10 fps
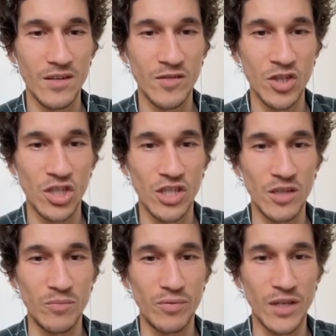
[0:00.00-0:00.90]

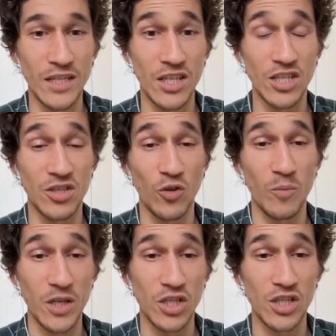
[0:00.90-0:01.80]
Sheep, and he stole
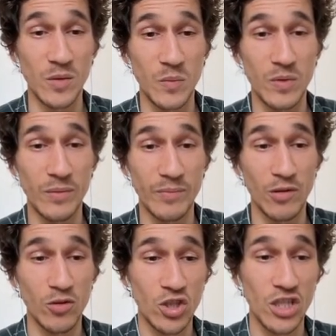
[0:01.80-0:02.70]
my sheep.
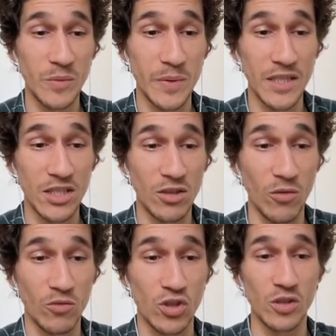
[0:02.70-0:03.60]
Block sheep and
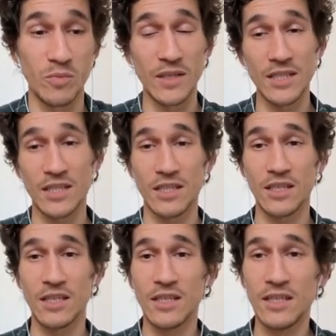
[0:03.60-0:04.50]
stole sheep. It's
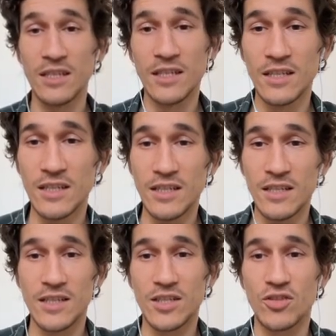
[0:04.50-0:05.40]

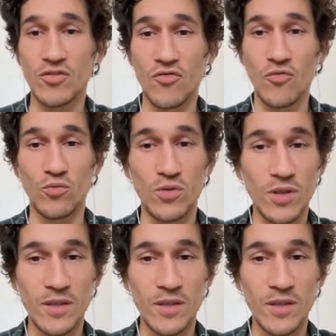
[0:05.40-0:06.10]
rude.